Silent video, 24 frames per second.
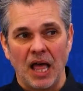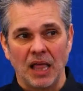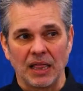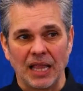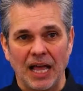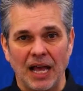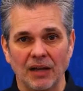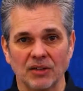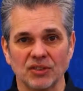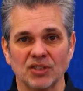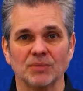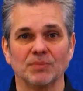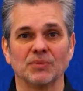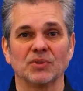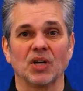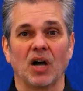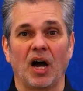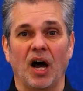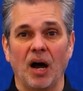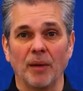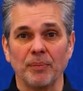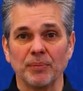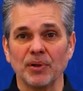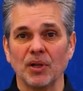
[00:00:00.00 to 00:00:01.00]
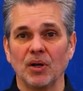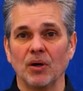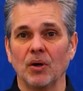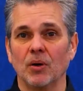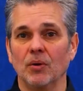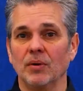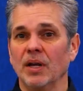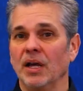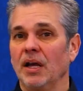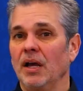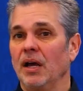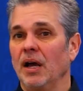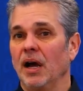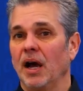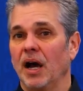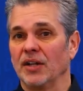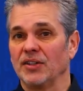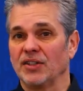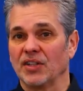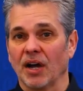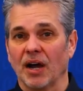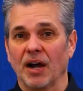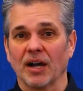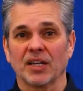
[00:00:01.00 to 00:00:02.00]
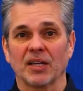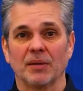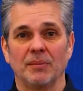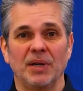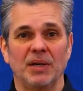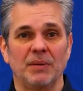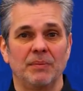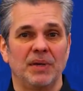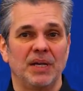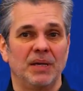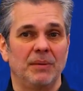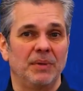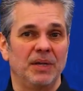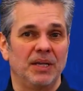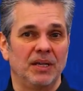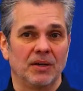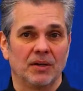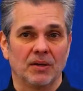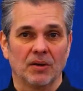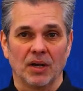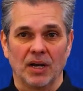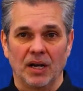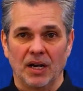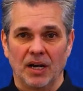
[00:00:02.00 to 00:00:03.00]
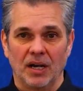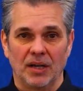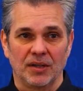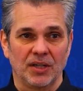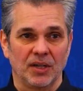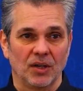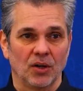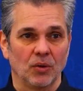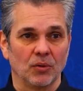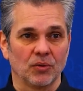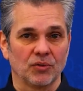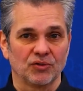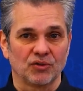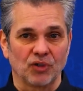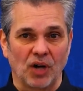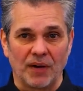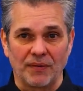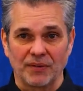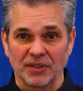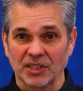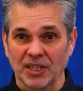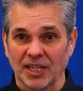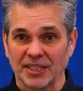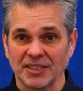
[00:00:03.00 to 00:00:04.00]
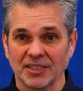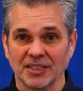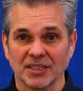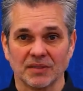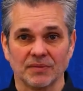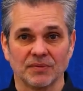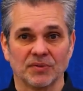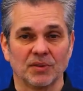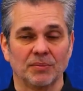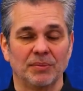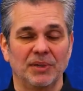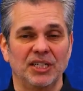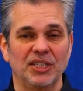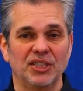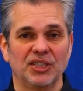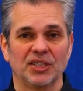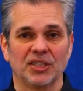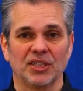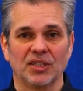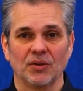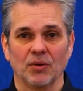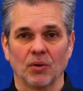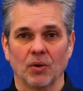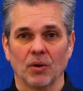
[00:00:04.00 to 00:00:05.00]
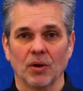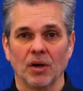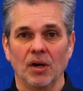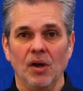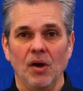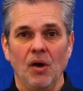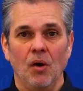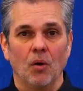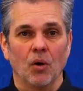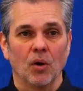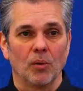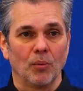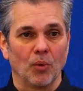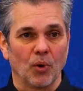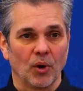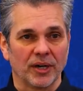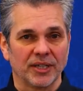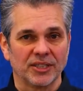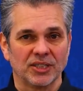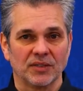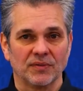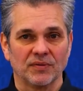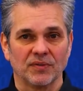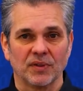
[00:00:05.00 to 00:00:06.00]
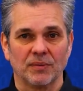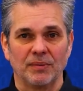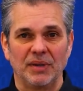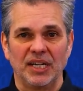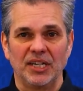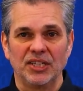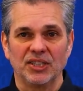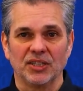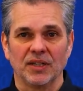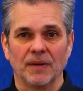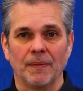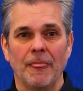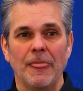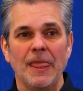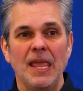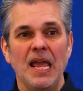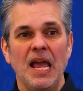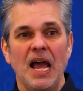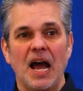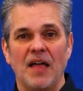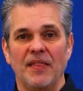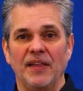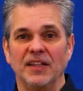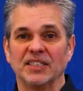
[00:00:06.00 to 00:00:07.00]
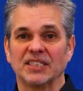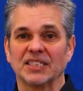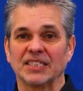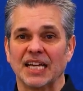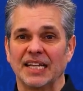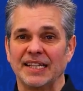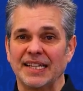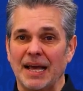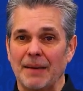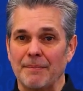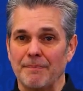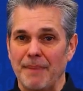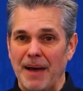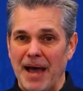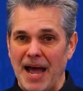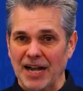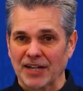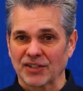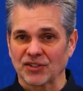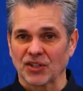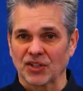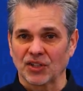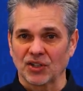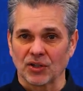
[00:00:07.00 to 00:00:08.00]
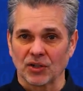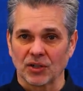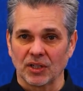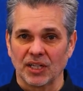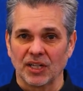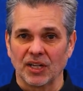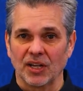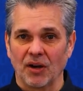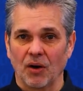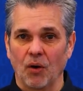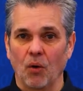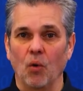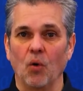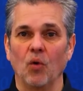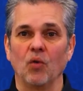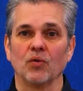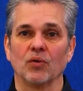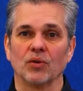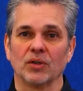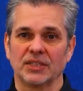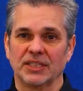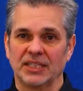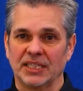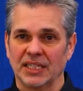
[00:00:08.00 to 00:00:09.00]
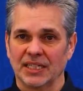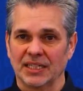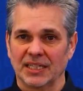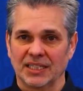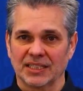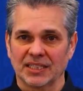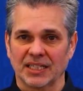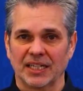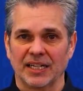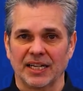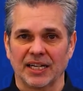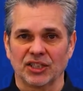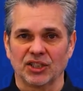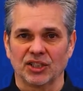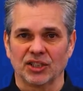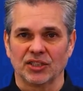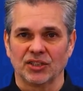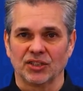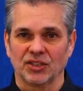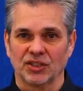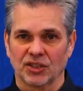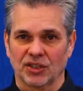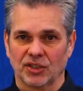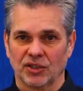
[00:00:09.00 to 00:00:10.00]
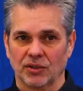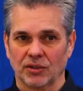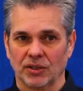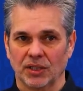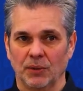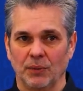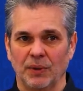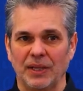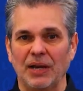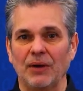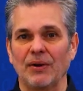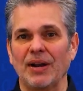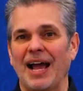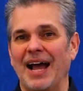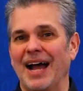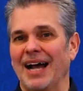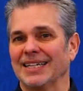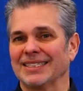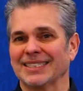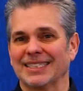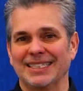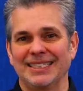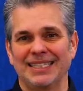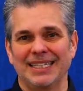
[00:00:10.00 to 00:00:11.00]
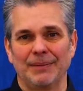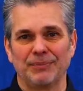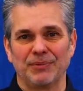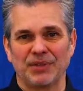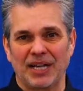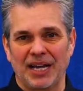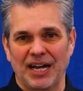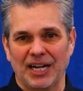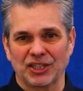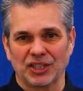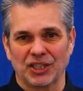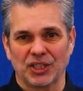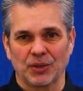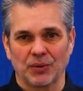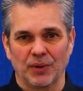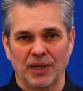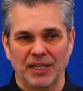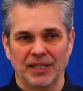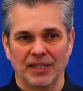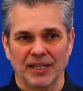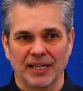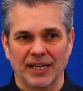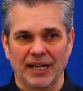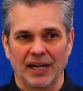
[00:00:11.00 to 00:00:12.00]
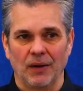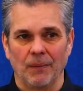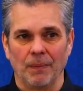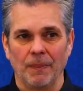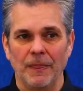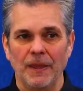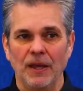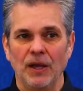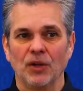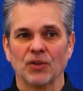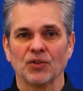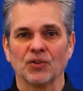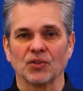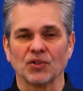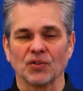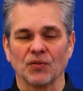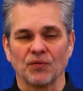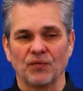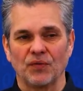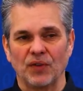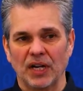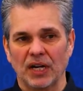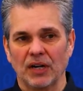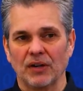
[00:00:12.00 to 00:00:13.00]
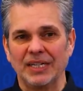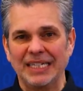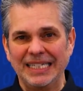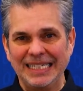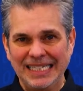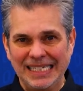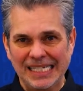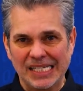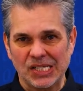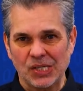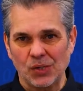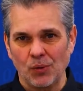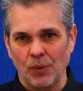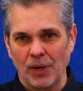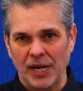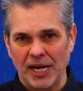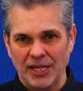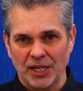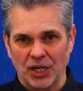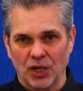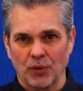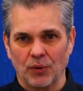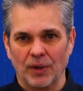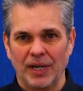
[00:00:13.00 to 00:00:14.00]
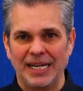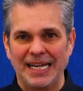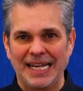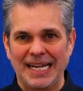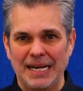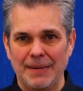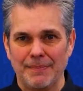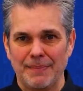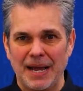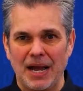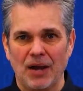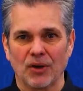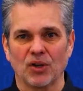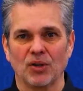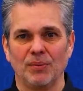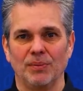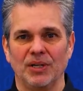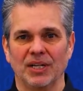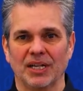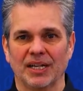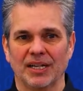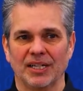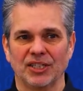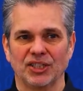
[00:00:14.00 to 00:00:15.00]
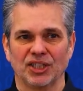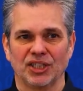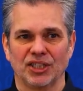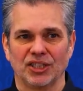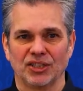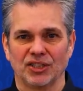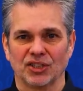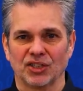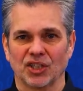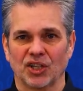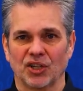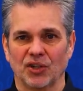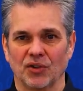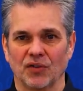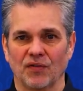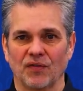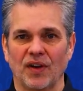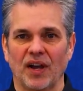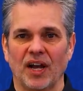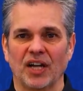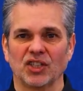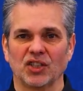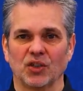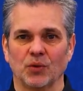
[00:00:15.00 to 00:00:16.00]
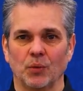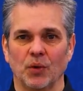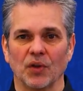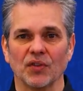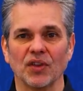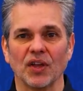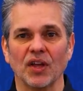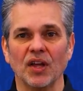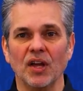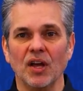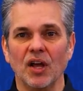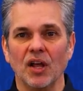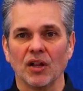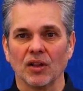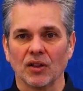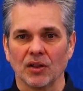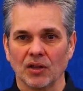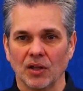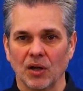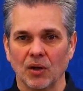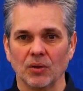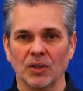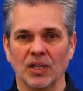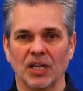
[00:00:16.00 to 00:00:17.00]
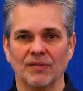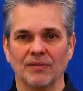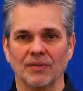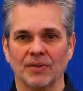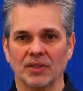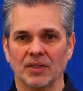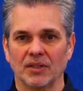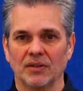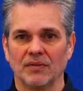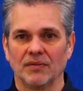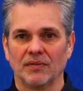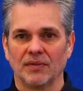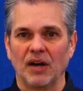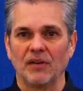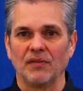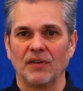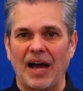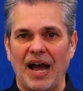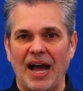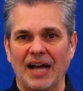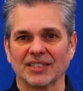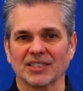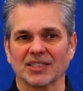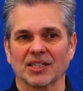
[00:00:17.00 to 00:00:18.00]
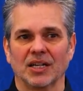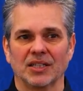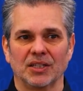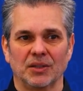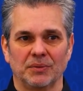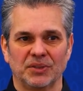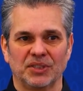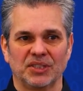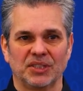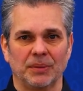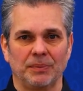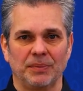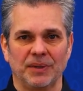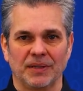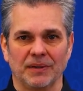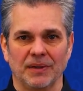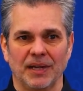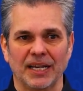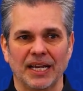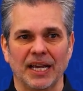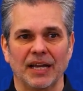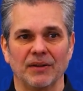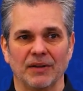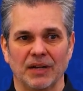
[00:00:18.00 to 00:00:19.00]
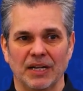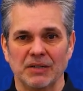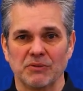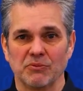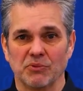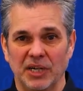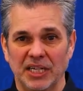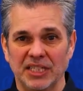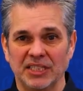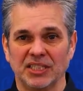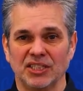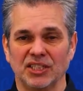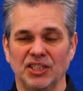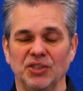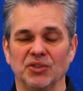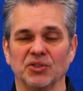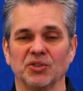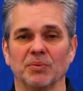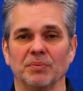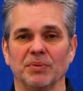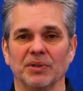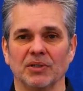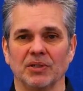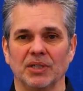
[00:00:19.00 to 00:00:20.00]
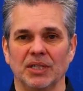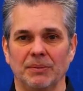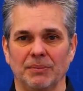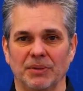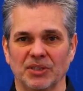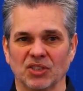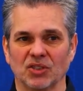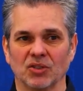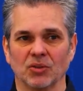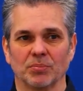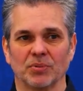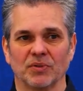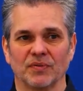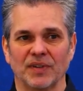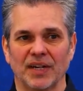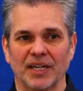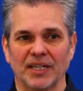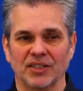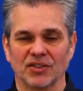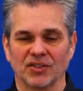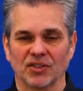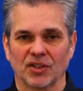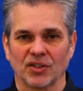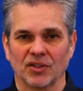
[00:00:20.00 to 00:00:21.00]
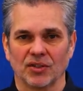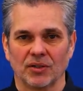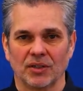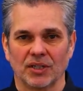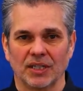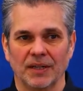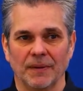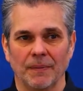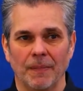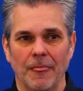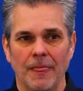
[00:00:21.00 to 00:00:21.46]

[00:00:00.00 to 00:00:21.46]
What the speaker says: allows them to upload a document, maybe driver's license information or mortgage information, and then send that back securely over a TLS connection securely without asking them to actually create an account. So it's a very easy way to create inbound communication in a secure fashion with a low level of ask on the recipient. Again, embracing the usability but still providing security.